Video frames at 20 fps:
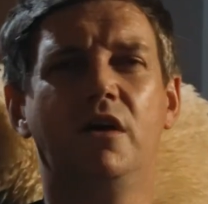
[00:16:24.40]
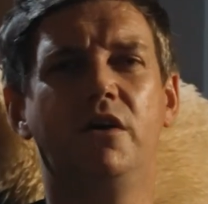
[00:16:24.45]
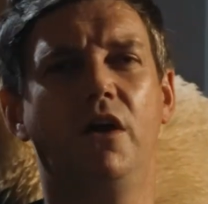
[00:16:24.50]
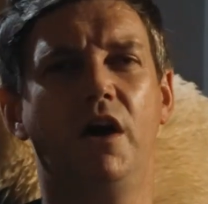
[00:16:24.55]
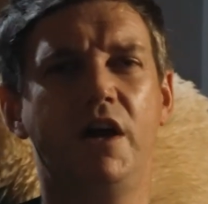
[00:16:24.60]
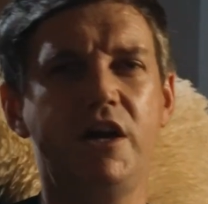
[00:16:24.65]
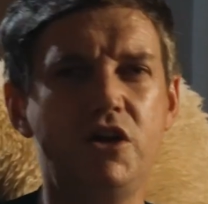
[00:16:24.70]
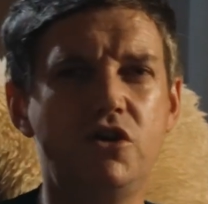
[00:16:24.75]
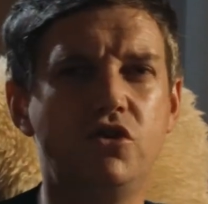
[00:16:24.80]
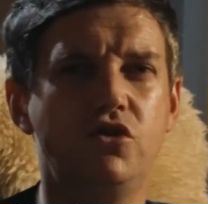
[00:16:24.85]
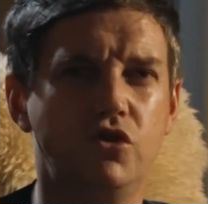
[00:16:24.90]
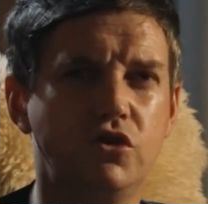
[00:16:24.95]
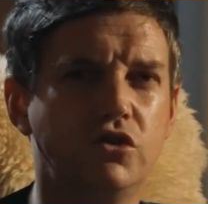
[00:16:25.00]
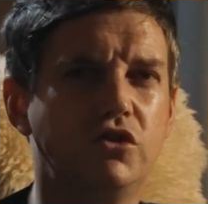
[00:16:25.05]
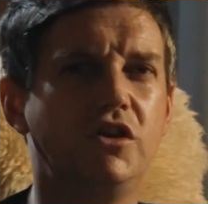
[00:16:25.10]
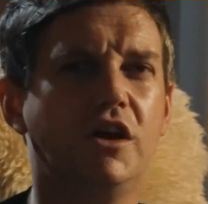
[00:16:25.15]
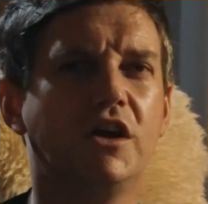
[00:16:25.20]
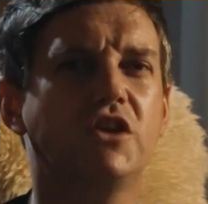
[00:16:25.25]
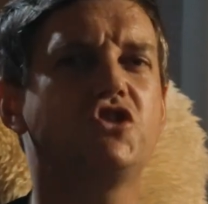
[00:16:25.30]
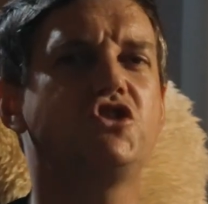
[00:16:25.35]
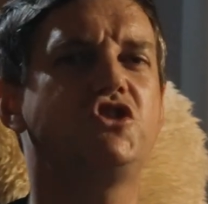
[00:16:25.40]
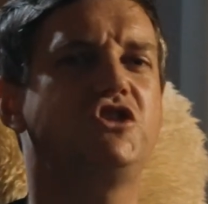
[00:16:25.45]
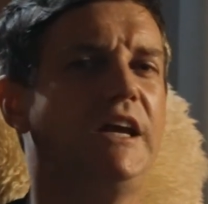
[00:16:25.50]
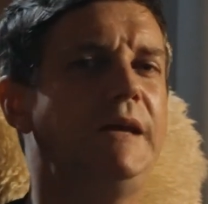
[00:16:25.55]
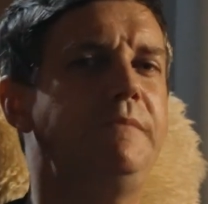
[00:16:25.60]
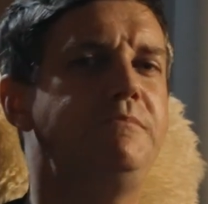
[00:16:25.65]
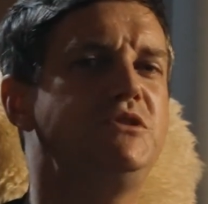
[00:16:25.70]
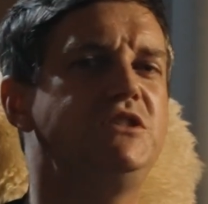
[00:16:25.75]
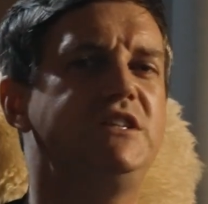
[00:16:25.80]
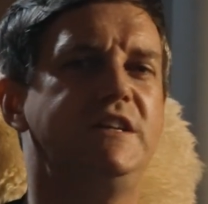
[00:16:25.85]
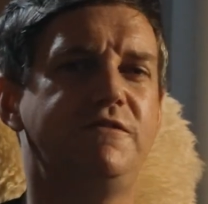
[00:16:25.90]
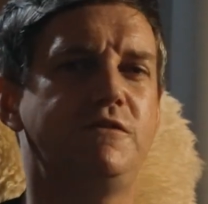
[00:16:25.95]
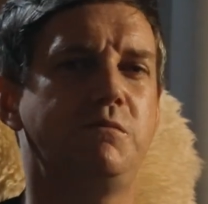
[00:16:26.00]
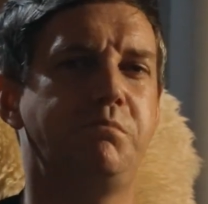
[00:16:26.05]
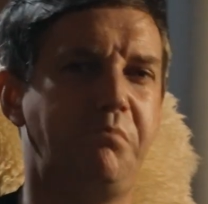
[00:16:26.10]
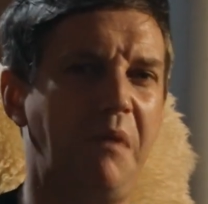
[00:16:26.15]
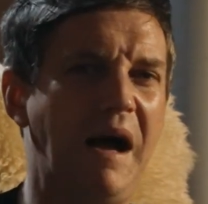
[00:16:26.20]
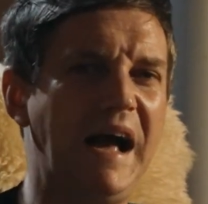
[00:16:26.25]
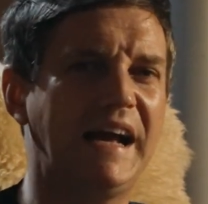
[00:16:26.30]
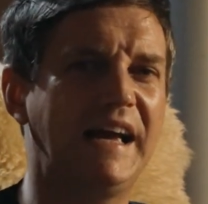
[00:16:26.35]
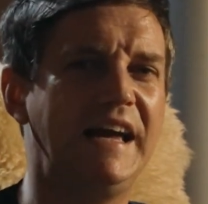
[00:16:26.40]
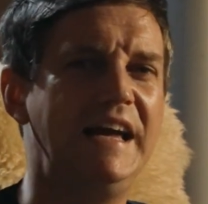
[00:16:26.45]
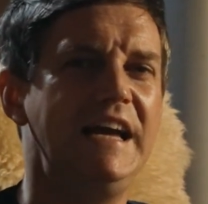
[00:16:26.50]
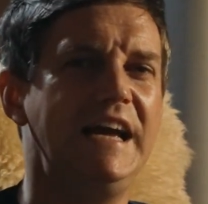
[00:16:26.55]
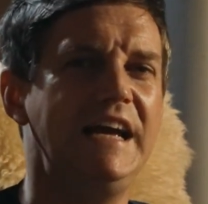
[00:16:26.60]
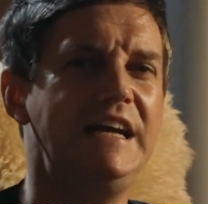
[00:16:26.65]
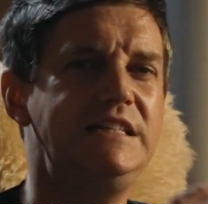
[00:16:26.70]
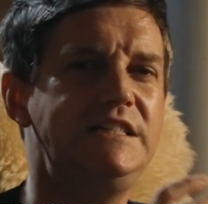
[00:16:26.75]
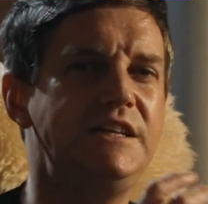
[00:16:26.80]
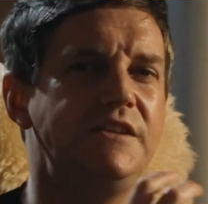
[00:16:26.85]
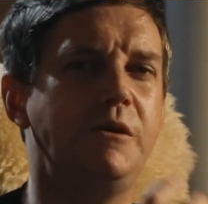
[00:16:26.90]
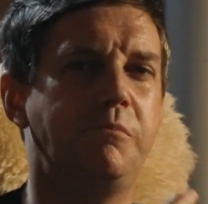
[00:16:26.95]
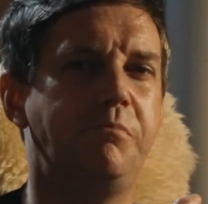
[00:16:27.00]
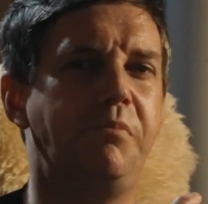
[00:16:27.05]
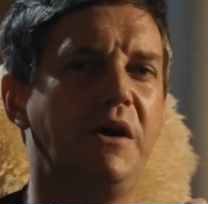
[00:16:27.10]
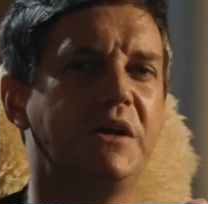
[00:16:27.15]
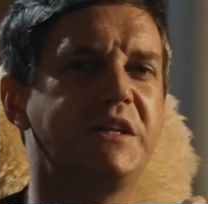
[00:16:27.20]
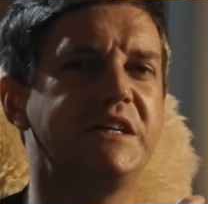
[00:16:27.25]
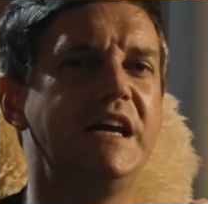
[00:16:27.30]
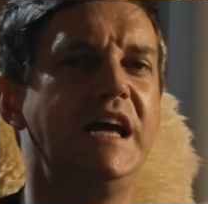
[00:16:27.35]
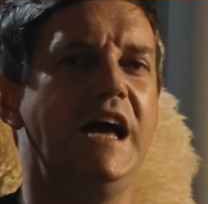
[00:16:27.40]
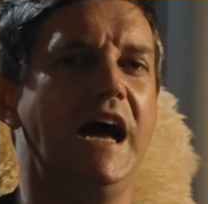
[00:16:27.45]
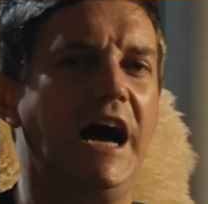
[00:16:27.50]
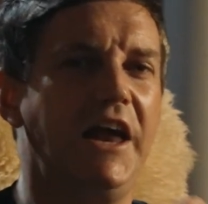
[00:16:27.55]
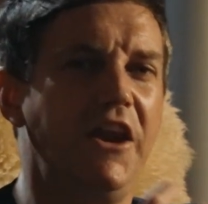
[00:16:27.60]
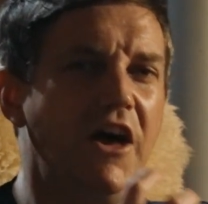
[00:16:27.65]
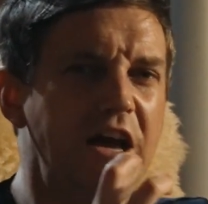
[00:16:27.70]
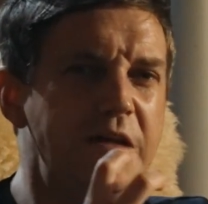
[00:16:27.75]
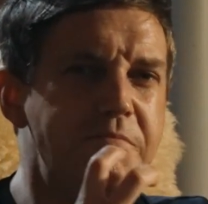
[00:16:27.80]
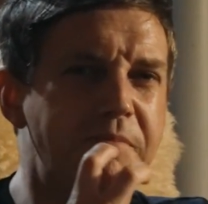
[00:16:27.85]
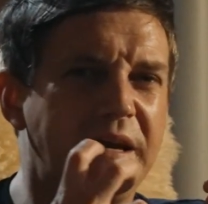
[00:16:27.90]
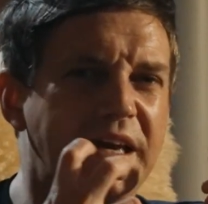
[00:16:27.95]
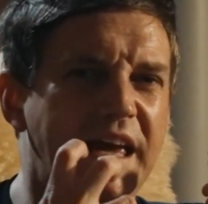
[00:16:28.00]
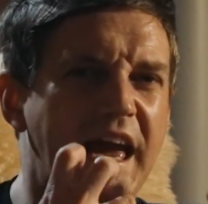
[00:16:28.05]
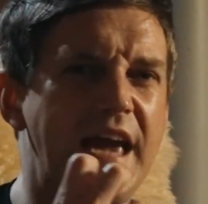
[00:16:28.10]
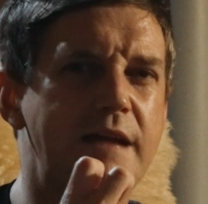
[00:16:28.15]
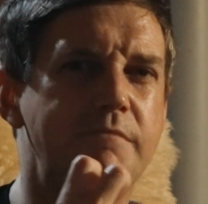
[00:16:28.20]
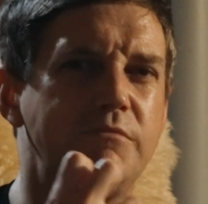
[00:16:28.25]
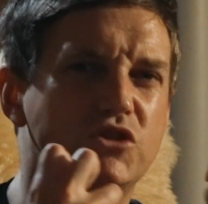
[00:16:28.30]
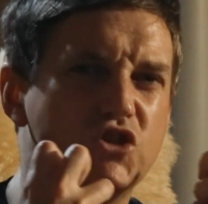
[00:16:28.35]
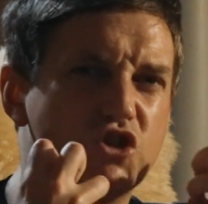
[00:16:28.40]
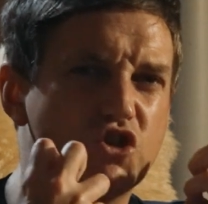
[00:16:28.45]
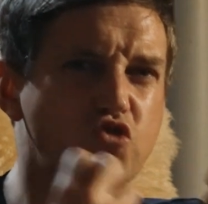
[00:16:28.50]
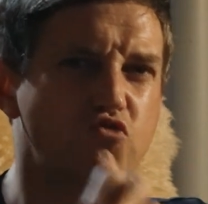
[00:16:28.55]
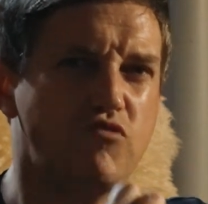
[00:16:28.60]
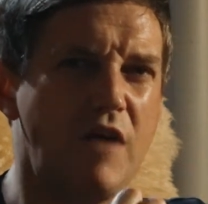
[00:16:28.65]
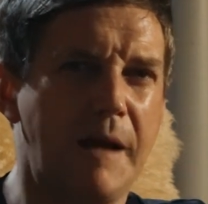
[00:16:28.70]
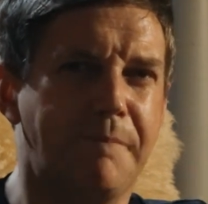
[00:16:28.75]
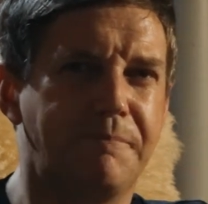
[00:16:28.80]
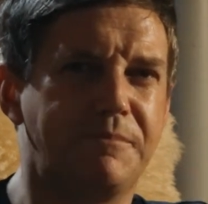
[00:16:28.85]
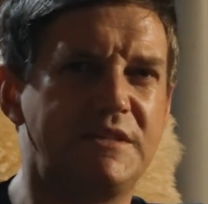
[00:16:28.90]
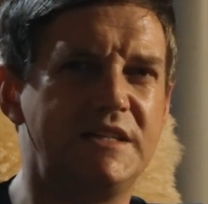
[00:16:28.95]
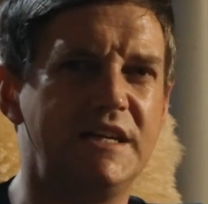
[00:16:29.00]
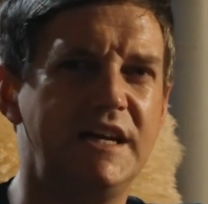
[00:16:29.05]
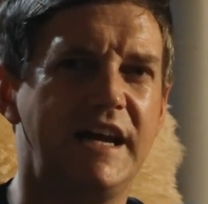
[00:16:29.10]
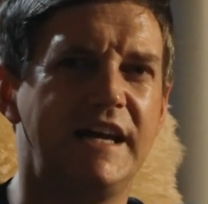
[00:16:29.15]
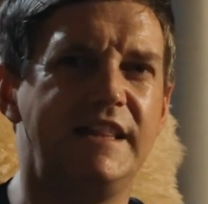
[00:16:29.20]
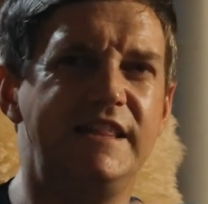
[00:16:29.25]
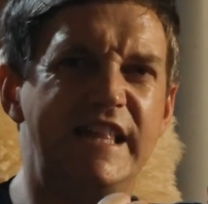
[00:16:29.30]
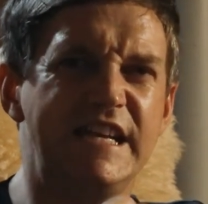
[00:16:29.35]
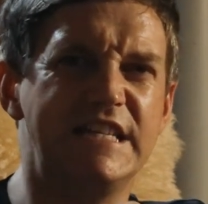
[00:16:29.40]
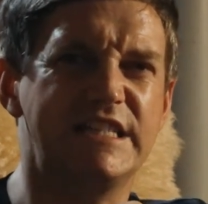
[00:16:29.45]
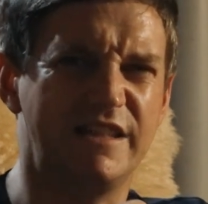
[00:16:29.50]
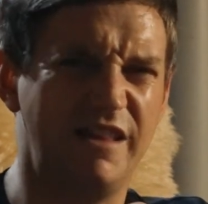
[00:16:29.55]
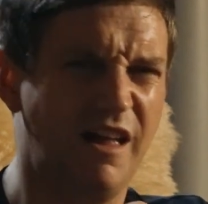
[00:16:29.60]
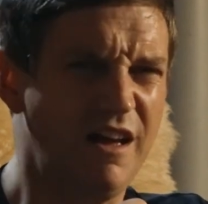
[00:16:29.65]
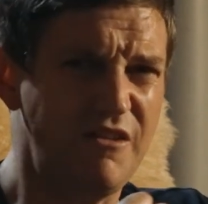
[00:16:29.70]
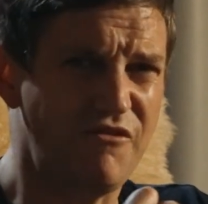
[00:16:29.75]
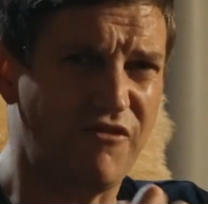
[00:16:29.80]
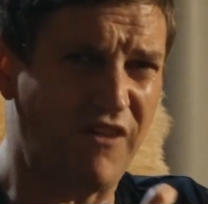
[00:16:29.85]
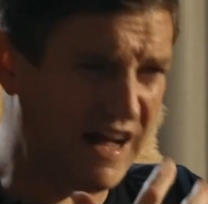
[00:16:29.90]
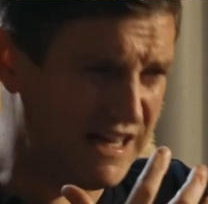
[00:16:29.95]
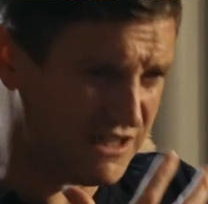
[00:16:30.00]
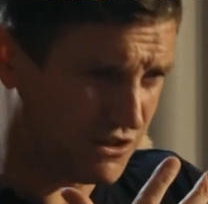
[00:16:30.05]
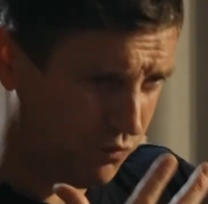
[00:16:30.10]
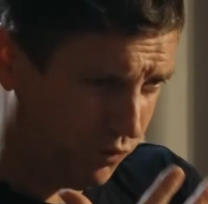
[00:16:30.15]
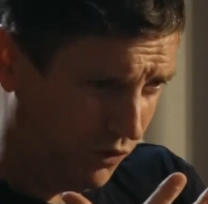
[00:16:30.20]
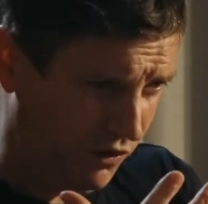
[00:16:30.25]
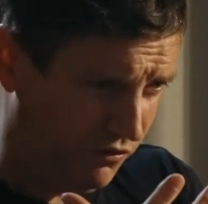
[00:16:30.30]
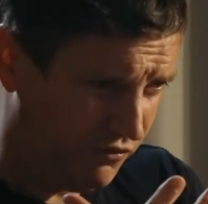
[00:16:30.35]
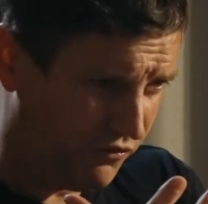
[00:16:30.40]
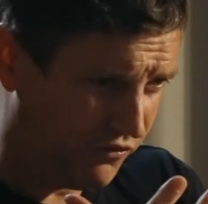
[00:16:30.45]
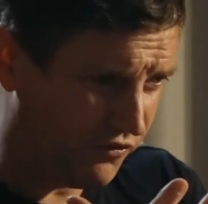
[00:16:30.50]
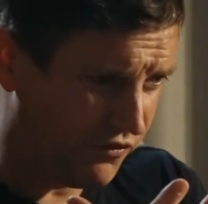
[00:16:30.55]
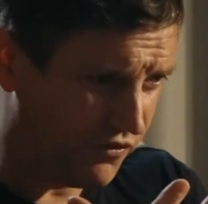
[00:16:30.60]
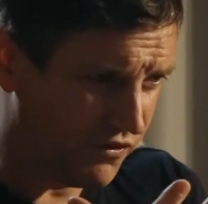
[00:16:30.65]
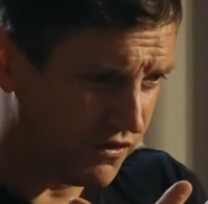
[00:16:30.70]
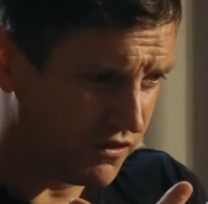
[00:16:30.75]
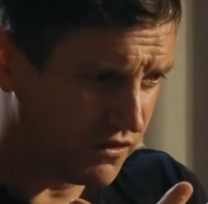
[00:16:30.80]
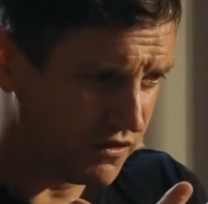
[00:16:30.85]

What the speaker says: I could not shapeshift back into the body, and I became trapped in this life as a wolf.